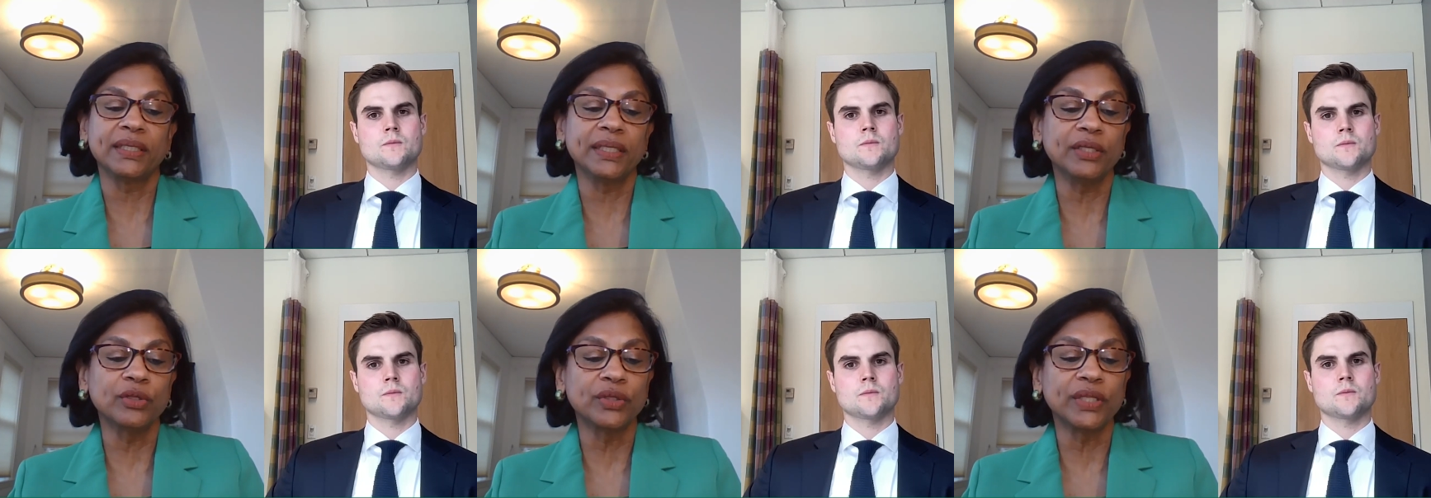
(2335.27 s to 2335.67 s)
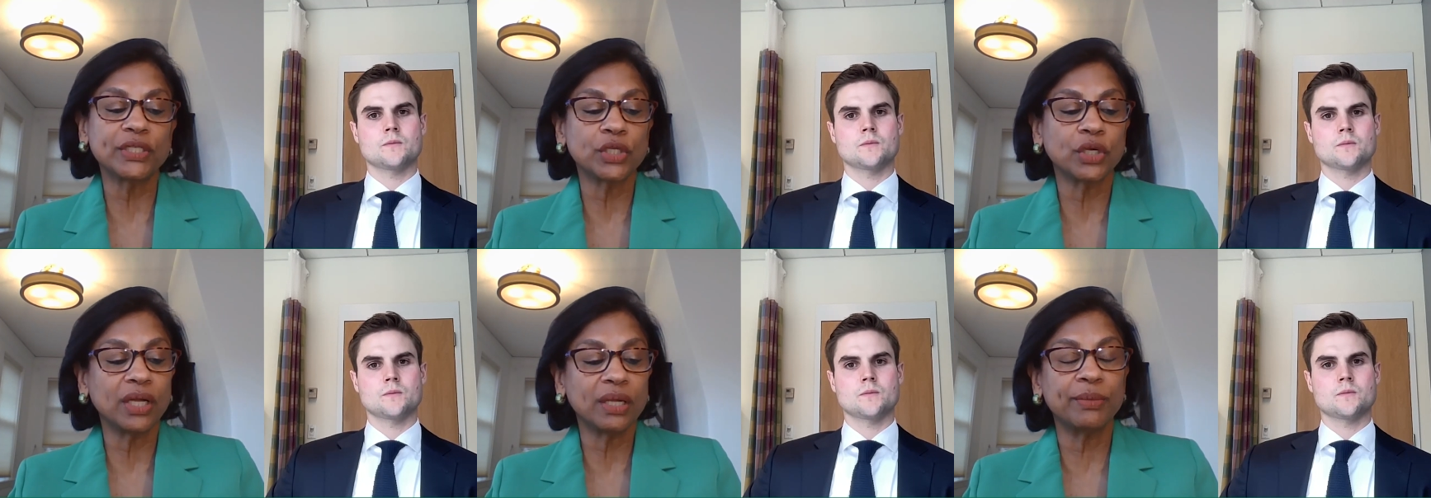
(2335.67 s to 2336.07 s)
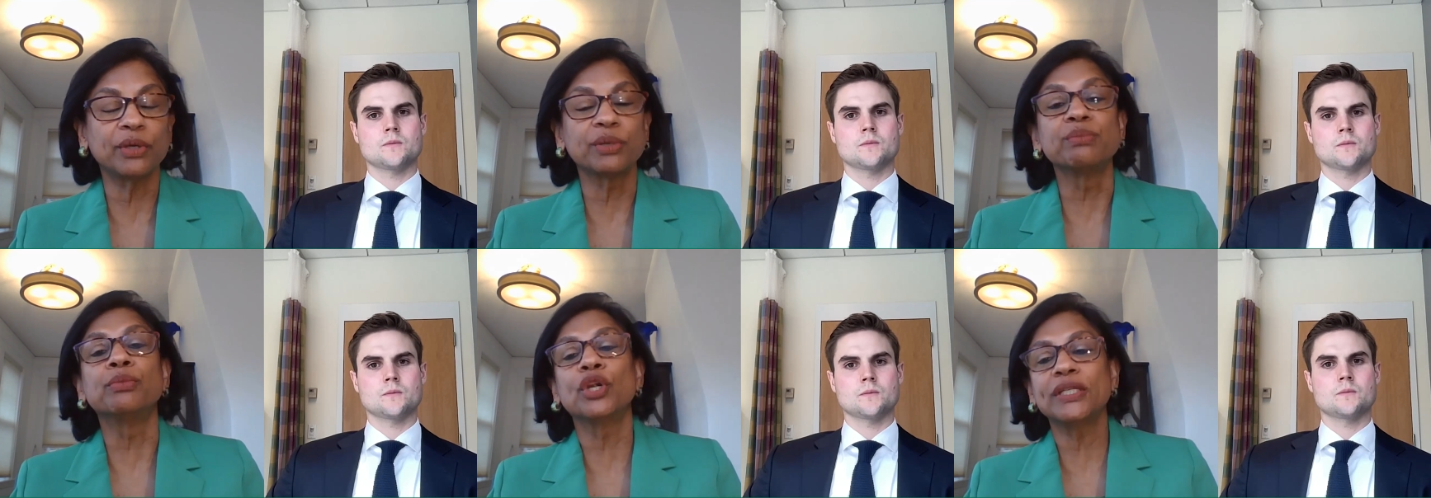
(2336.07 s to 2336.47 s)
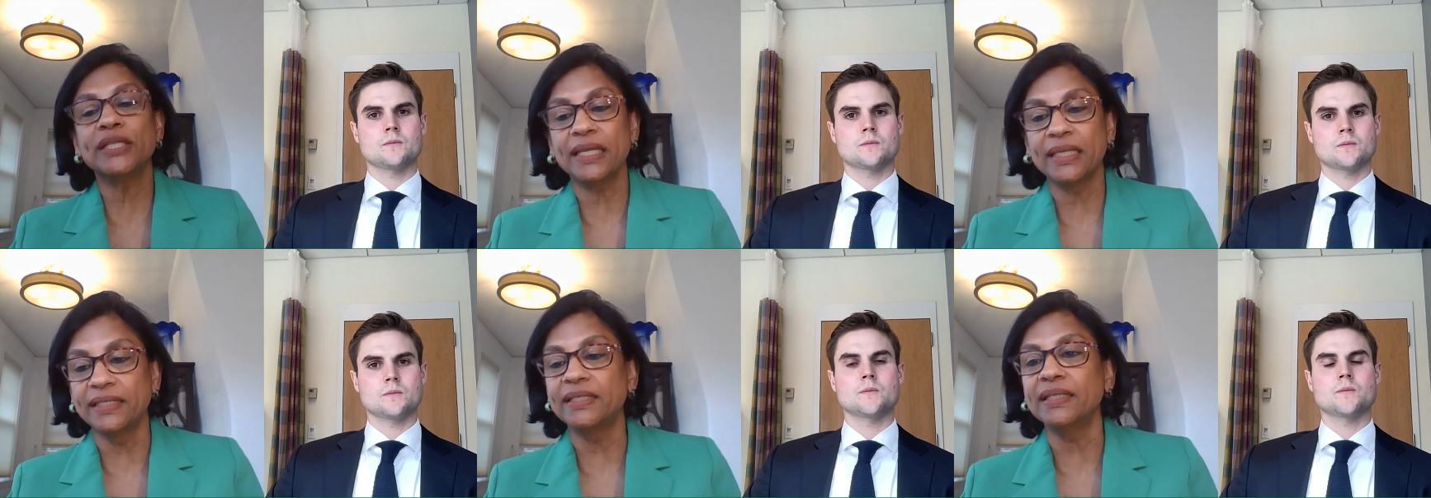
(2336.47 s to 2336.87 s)
Speaker 1: they, you know, they talk about
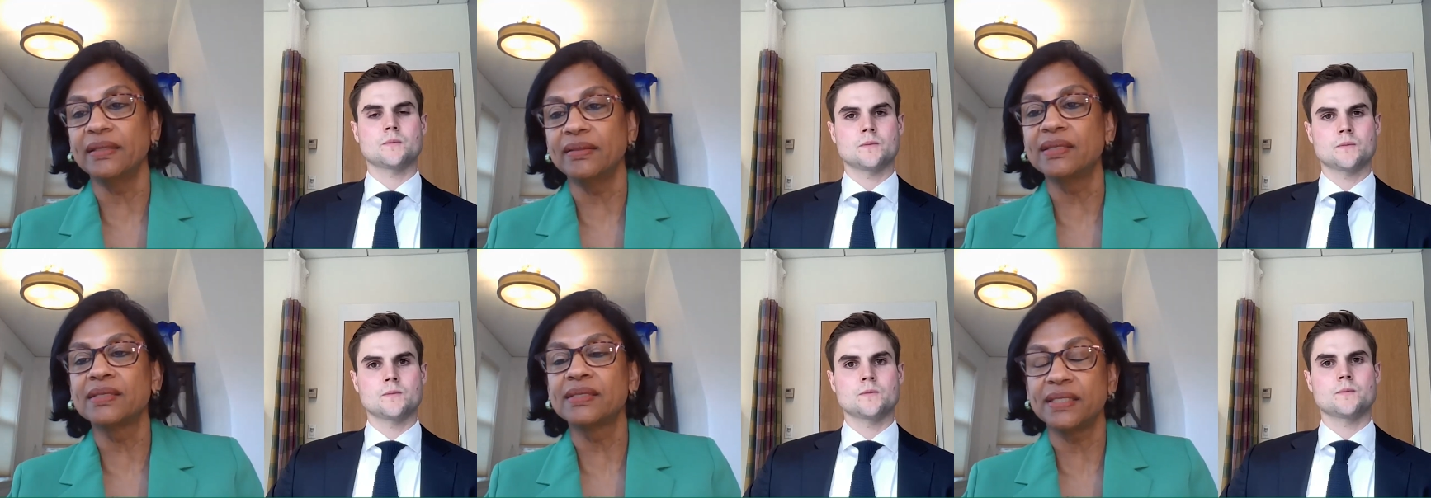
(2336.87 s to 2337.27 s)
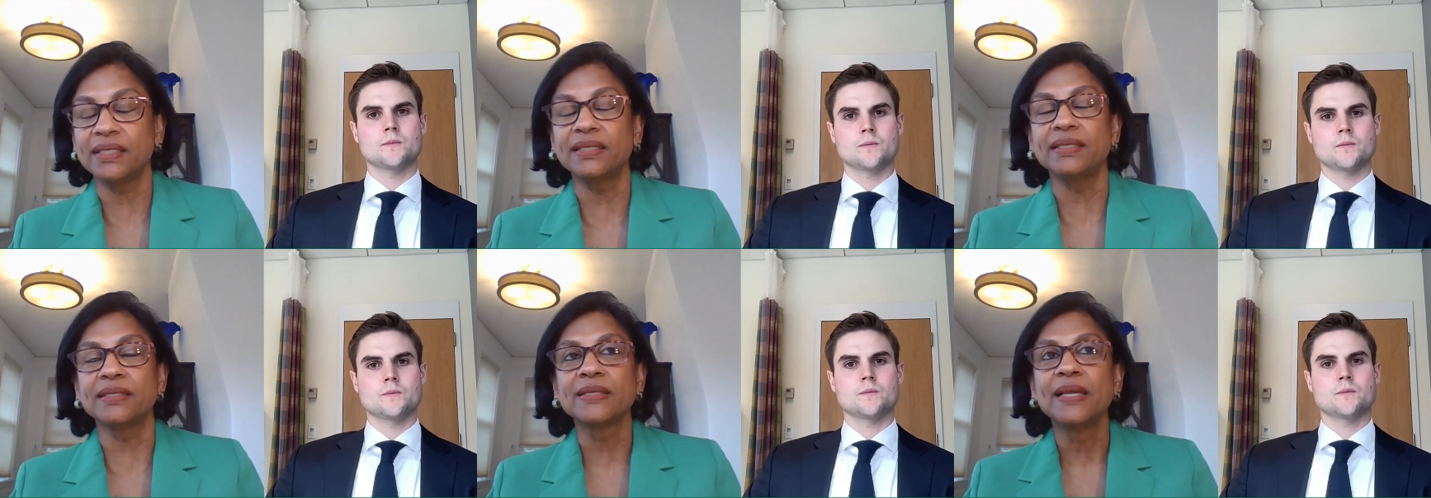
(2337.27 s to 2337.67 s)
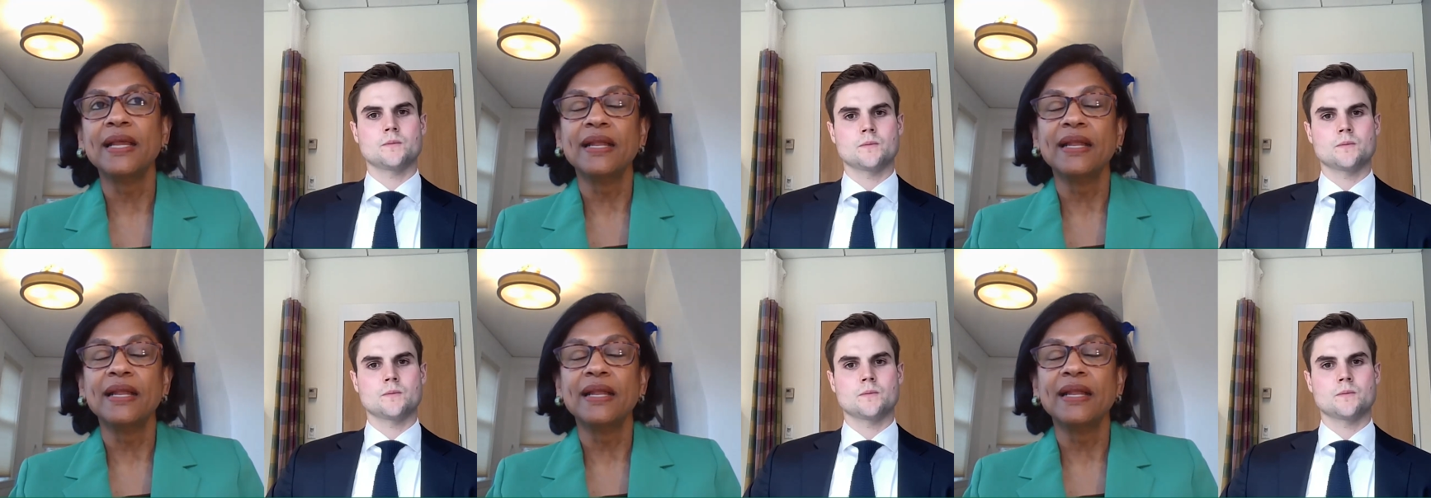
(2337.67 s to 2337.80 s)
mortality in the series,